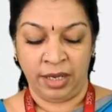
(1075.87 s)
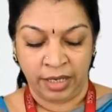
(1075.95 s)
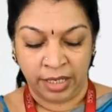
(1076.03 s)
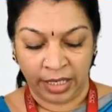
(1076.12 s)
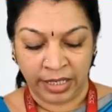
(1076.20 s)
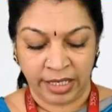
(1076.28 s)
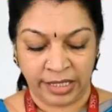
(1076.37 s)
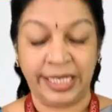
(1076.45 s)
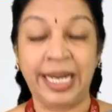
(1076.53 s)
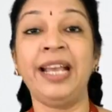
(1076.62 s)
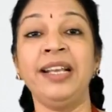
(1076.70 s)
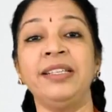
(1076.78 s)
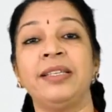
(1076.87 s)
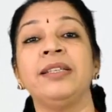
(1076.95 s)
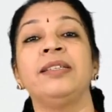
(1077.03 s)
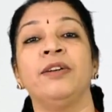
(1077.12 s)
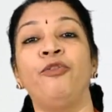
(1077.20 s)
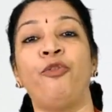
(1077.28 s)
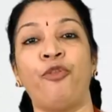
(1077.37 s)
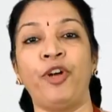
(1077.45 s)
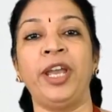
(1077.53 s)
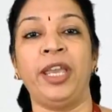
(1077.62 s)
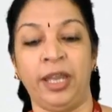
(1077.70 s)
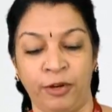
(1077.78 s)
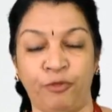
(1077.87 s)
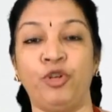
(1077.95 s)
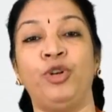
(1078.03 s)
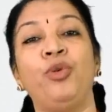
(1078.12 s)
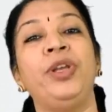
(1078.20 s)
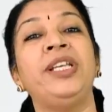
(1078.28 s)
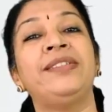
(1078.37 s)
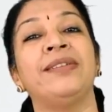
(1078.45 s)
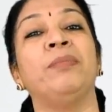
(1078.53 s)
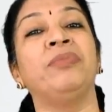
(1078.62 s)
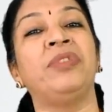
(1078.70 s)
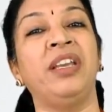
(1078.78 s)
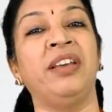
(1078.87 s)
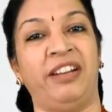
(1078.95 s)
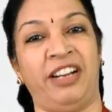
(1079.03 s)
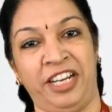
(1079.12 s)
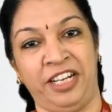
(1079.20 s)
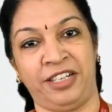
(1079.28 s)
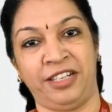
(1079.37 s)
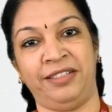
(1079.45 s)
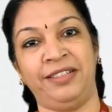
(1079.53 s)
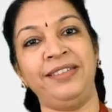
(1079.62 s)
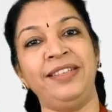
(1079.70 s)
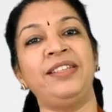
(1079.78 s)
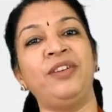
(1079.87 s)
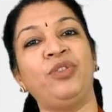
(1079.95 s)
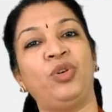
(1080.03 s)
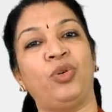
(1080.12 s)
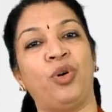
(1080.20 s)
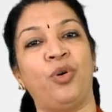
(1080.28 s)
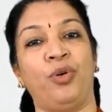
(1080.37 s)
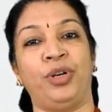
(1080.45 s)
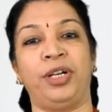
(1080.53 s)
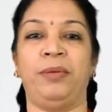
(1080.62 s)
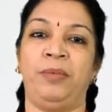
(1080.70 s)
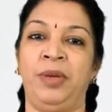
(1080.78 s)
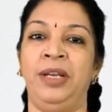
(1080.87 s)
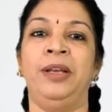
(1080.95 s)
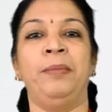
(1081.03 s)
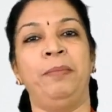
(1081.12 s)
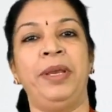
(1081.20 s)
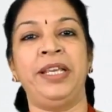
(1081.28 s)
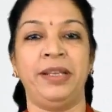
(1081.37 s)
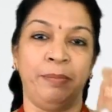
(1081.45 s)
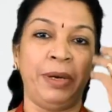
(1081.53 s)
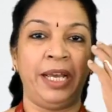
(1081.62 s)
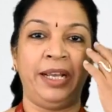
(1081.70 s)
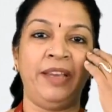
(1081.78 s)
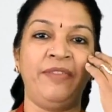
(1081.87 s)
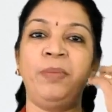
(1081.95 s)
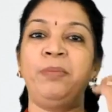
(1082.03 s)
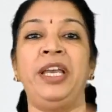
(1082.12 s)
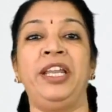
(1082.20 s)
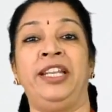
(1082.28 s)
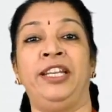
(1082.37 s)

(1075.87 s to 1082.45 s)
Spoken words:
A tax is a fine for doing something right. This is a quote given by an